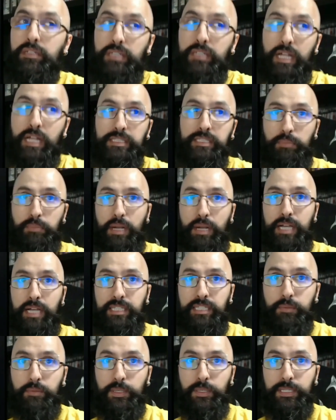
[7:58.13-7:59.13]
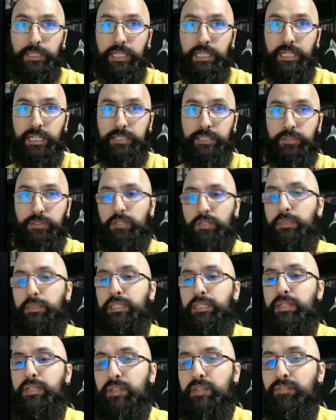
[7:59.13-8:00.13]
Not a surprising one. It's sort of
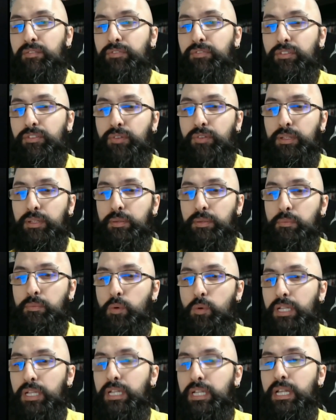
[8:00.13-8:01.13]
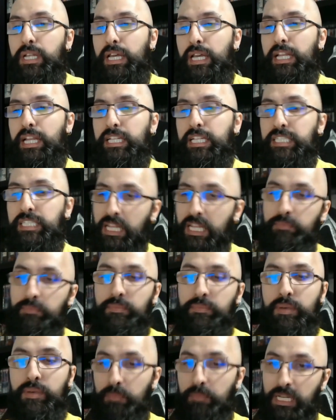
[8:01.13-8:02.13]
been the theme for volume 1. It is
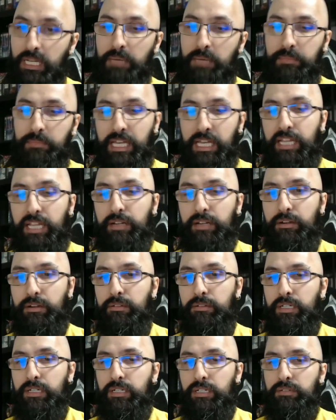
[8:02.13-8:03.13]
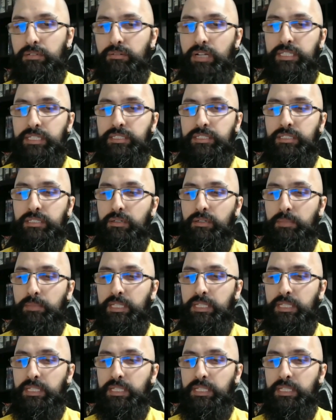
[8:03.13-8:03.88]
him becoming a hero, right? So I